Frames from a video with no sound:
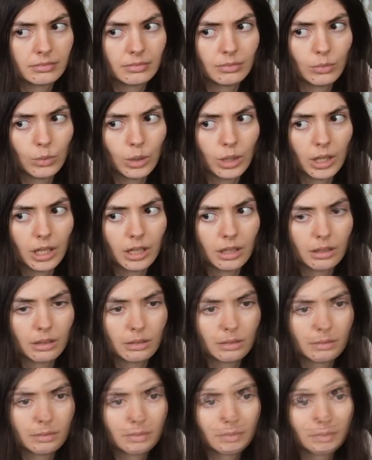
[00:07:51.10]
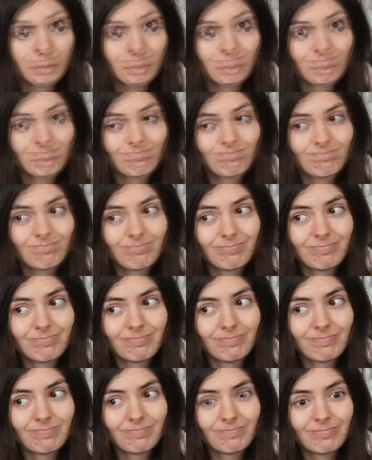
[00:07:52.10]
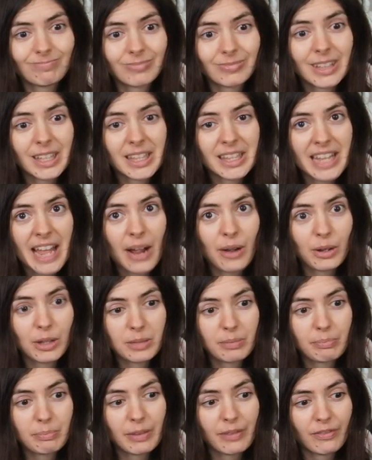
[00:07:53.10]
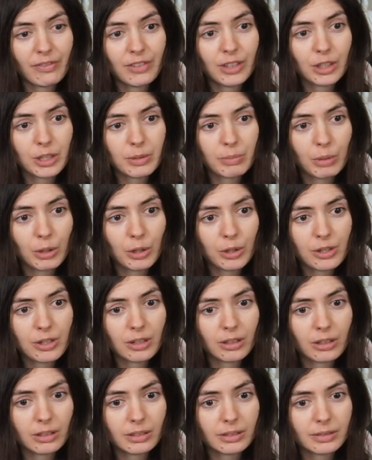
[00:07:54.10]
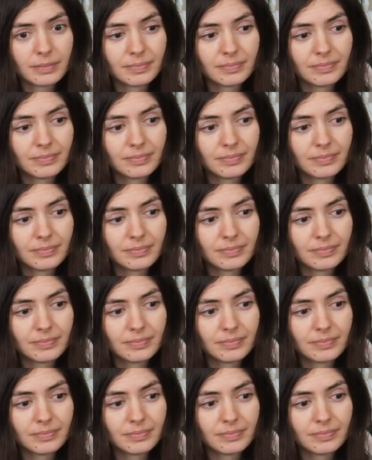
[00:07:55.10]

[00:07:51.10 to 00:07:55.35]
Wow. Then now it feels personal.